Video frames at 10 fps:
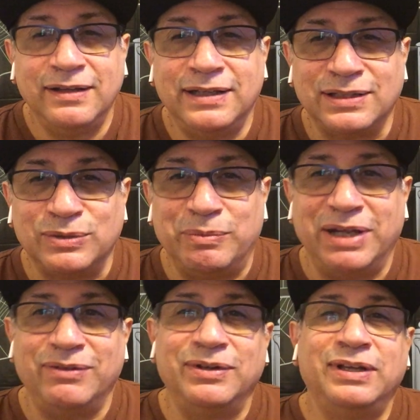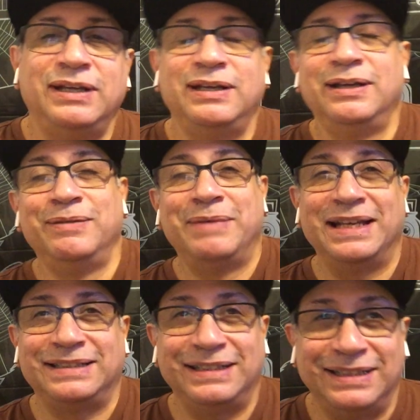That's what my
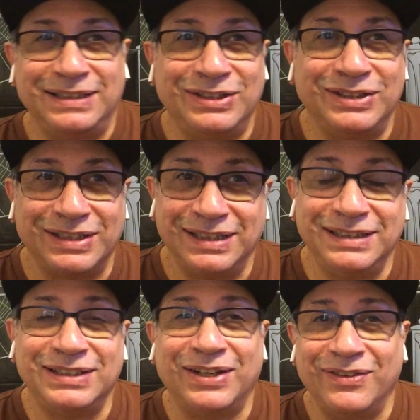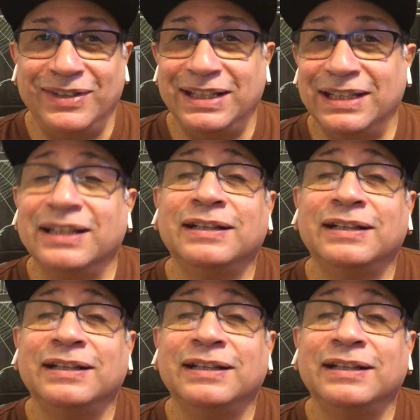messages usually start with.